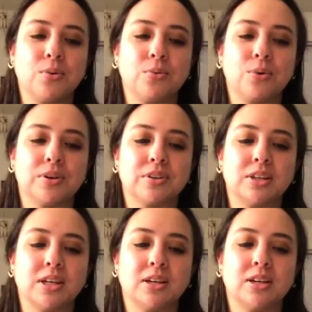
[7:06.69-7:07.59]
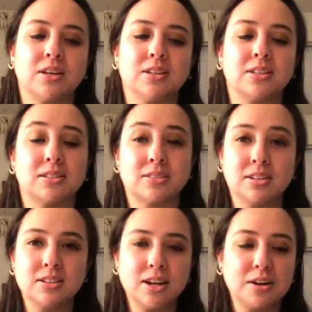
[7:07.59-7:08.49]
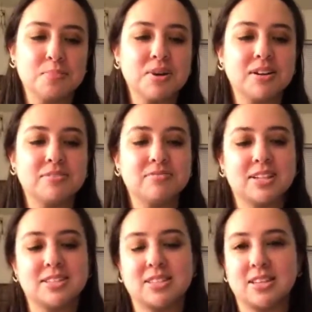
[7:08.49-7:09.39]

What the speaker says: were the skincare benefits,